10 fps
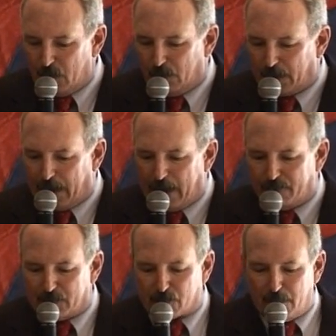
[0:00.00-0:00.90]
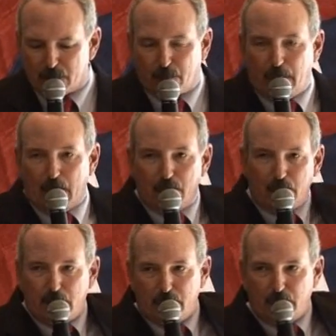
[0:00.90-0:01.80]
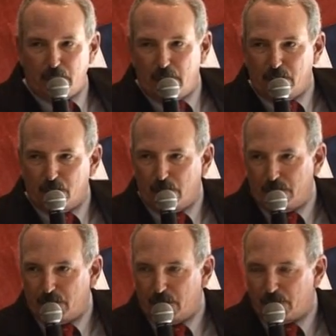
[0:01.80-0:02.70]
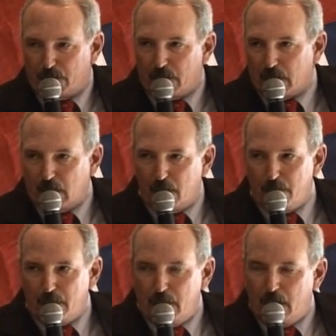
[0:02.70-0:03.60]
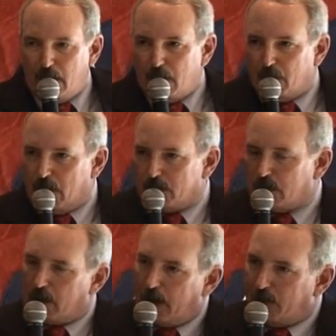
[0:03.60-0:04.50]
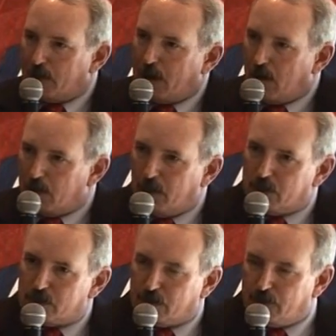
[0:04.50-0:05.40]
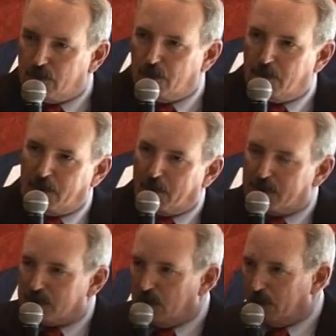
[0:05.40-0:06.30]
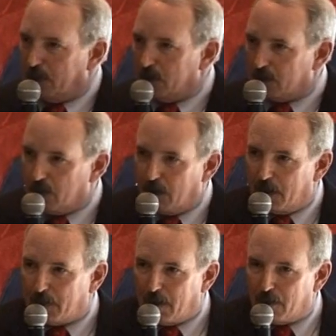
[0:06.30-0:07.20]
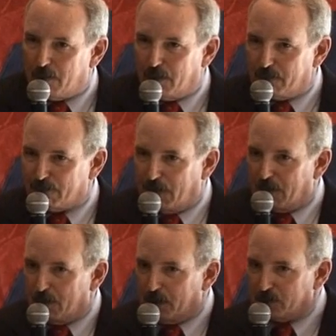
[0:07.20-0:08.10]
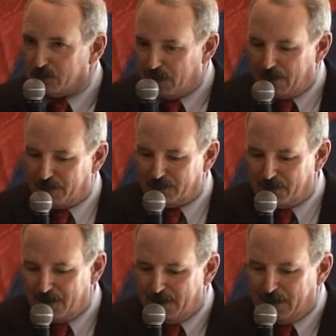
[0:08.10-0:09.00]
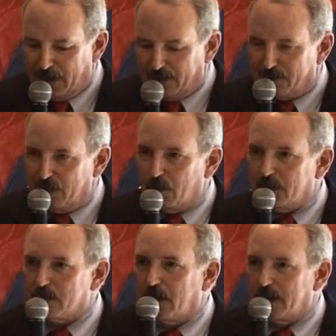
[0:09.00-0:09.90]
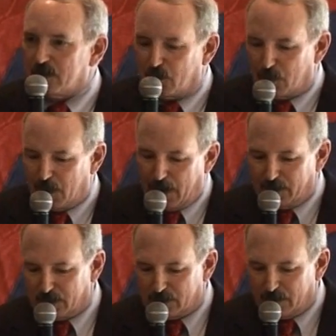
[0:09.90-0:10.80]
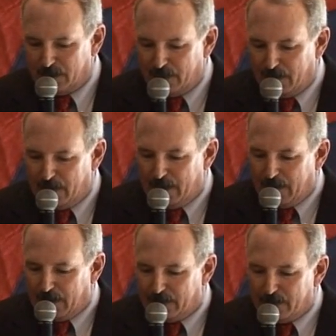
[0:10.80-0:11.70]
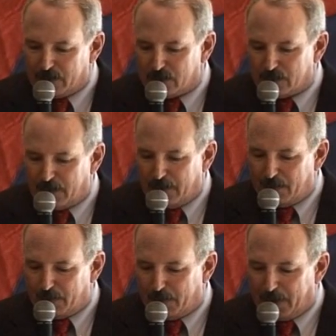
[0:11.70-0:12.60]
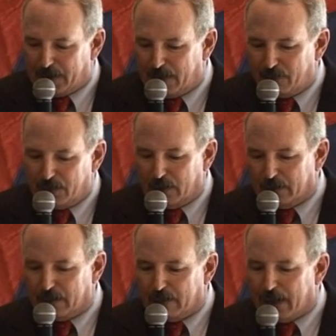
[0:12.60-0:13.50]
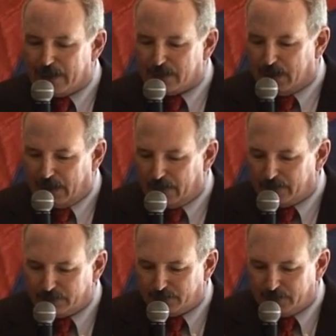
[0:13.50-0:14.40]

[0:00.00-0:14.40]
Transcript: we're gonna have this race right out here in the river in front of the club. And we're also gonna have a power boat. So if you don't want to go on a sailboat, you can go on a power boat and follow the boats around and see what it's like to race. And this might give you a little idea